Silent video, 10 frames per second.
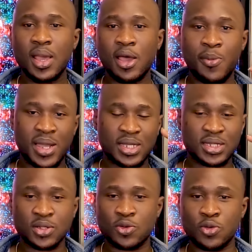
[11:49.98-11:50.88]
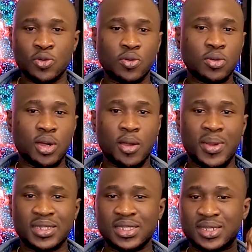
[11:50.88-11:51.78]
accessing Google
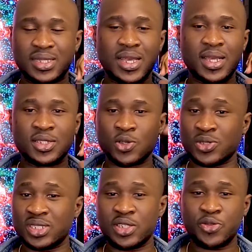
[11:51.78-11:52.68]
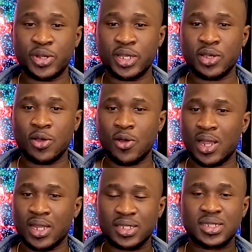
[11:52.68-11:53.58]
Assistant or Siri or
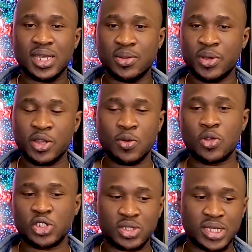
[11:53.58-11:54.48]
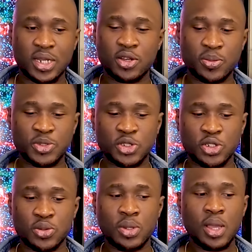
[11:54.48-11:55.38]
Alexa, depending on what you set it up to
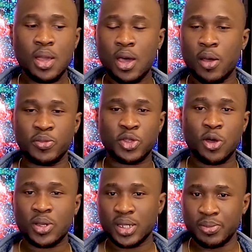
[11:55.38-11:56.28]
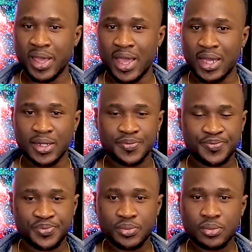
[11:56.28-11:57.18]
do, talking back,
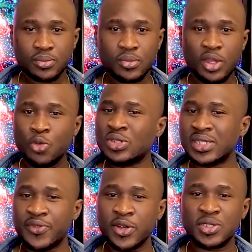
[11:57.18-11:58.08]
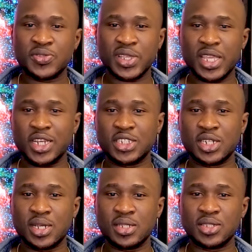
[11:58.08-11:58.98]
receiving
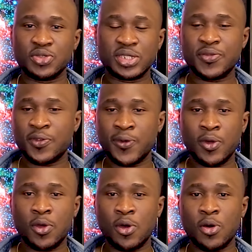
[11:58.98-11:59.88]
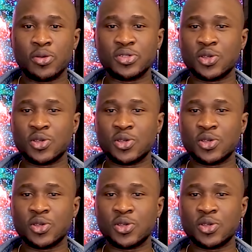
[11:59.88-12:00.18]
notifications, receiving phone calls,